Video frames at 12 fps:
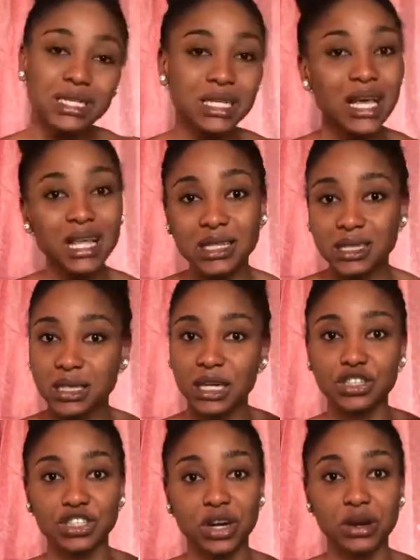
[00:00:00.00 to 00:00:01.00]
To get this in
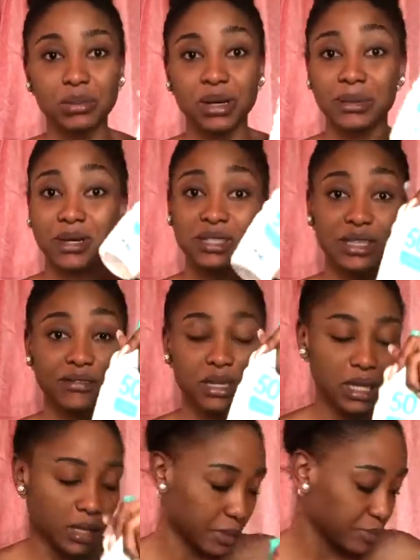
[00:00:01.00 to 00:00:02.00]
Nigeria will be about
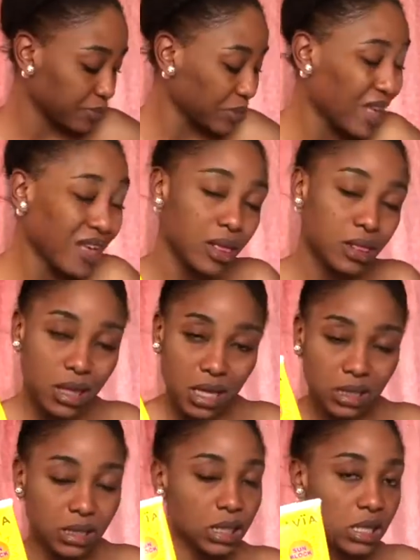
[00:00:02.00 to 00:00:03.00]
7k.
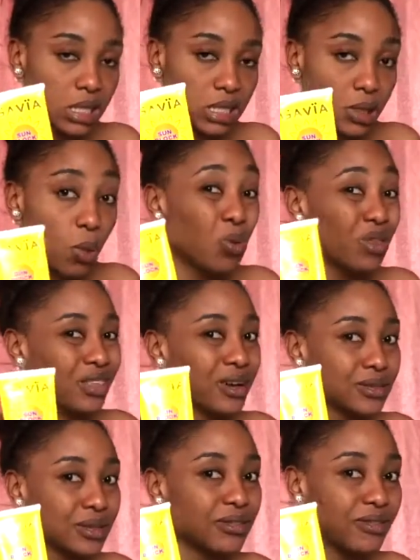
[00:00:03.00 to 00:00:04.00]
This is
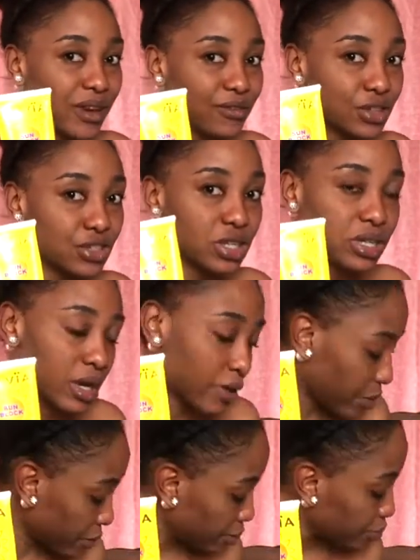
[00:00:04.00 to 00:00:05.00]
1,500
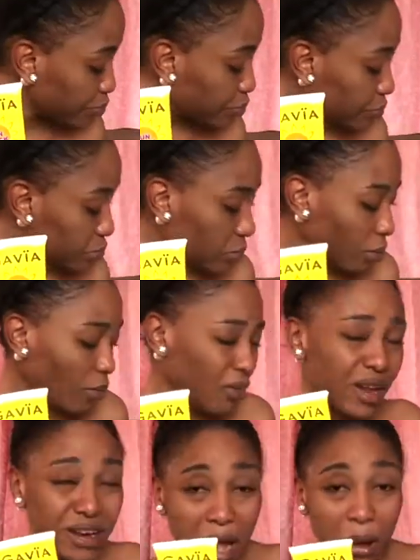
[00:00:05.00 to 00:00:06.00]

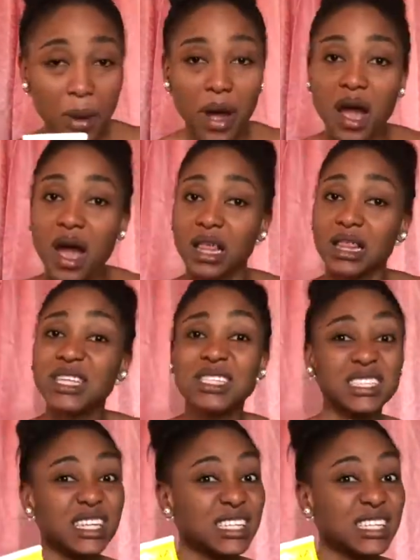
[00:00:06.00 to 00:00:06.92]
naira. Now, this is